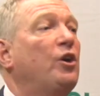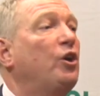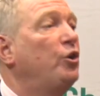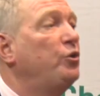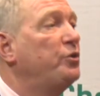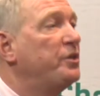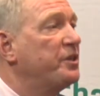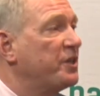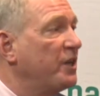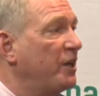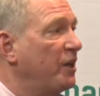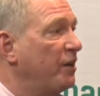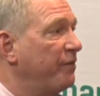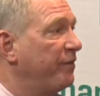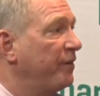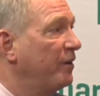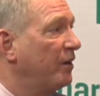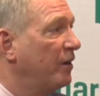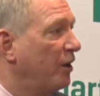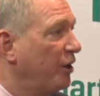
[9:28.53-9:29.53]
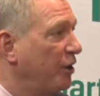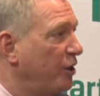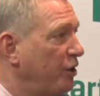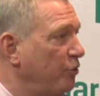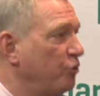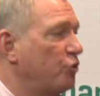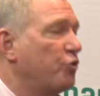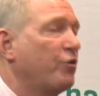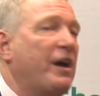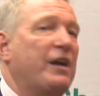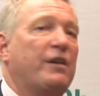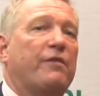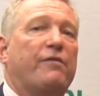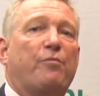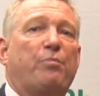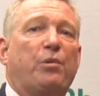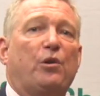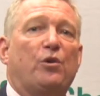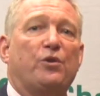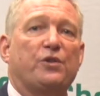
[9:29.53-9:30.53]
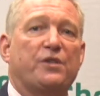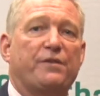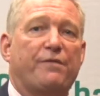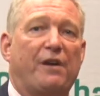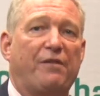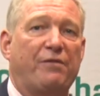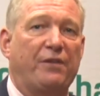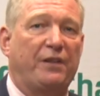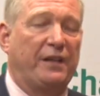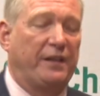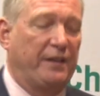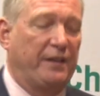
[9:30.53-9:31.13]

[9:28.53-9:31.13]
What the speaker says: who deserve a huge round of applause for it.